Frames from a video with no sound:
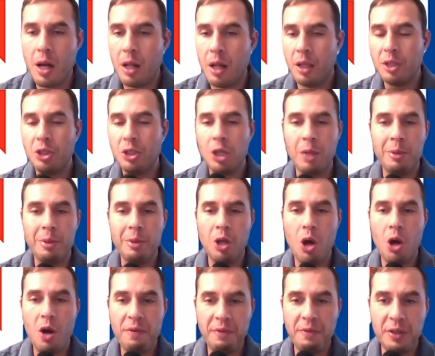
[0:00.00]
Let's talk about
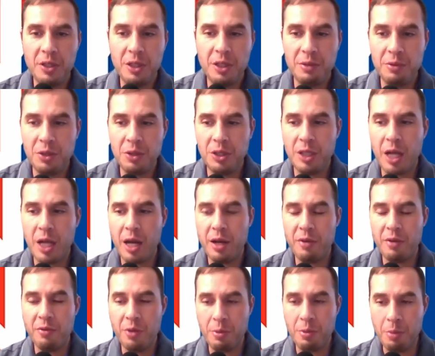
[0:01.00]
the offensive side
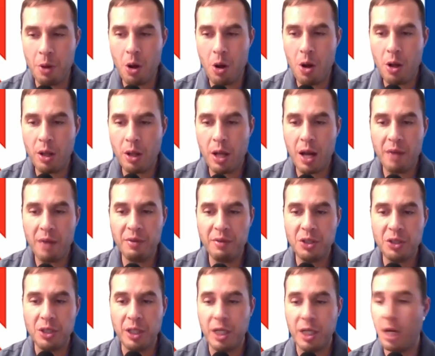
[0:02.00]
of the ball.
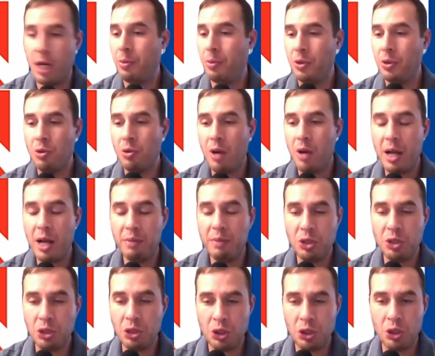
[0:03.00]
Obviously, a couple
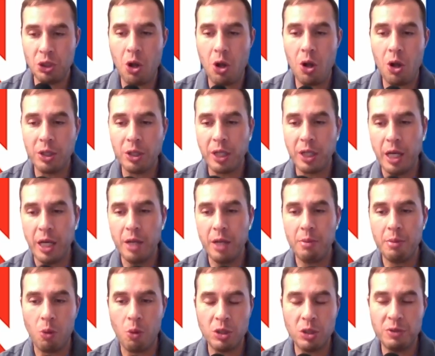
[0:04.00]
drives stalled in
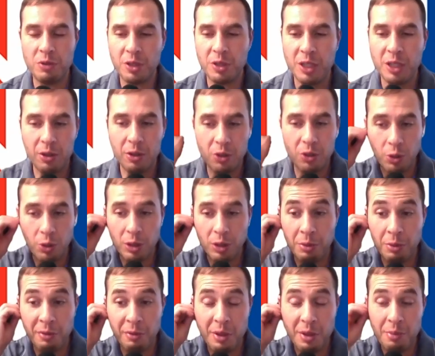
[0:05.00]
Mooresville territory,
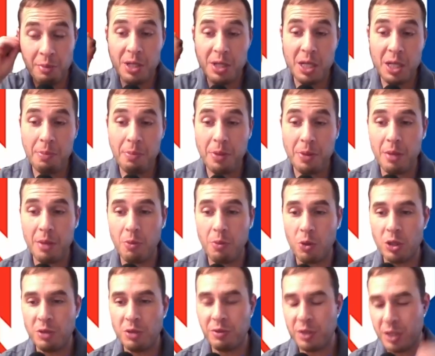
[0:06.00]
some of them deep in
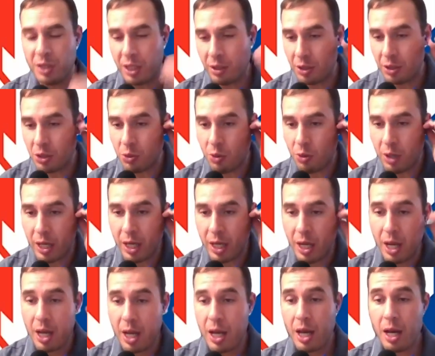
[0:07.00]
Mooresville territory,
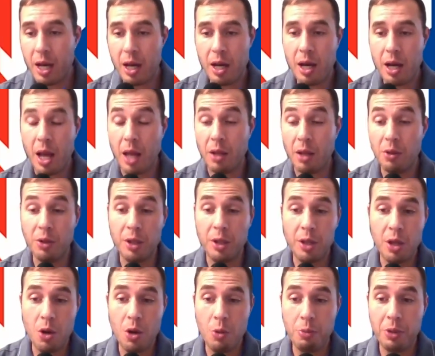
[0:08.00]
including
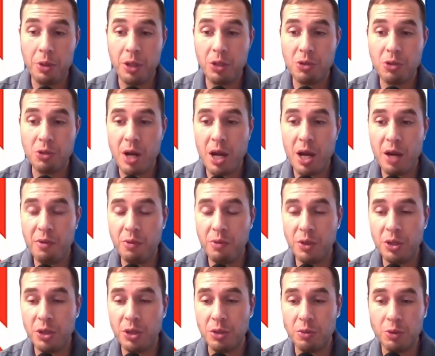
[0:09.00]
the opening drive,
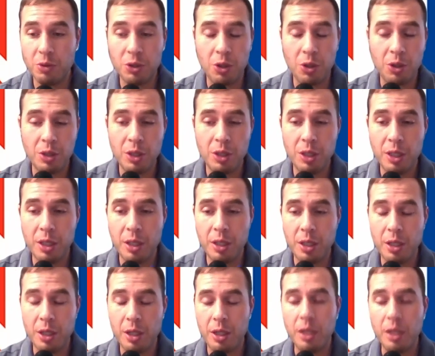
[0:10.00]
which resulted in
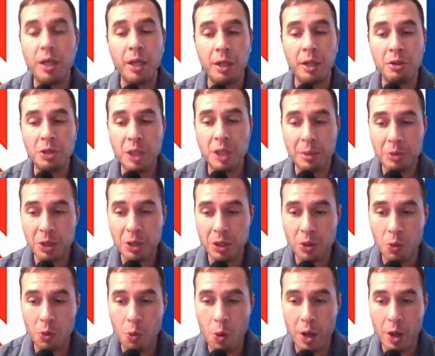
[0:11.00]
an interception at
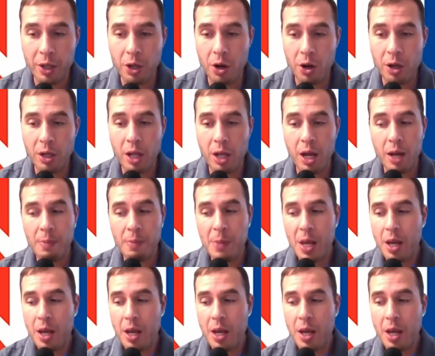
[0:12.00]
the 1-yard line.